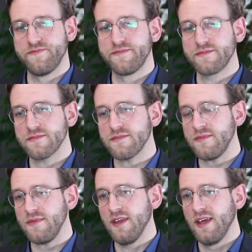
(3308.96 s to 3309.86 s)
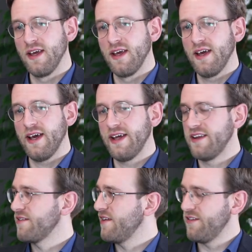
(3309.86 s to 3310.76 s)
Mm-hmm. Mm-hmm. And
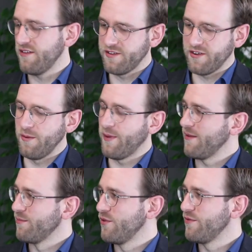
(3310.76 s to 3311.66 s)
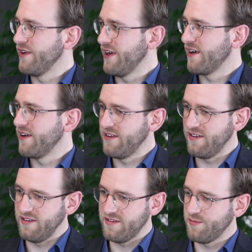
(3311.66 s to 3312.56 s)
it's all about moving there in
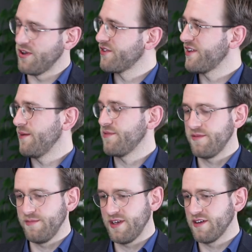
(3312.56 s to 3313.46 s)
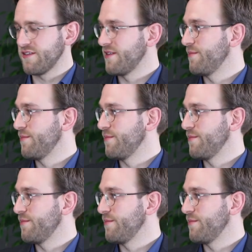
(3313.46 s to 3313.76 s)
small steps, because the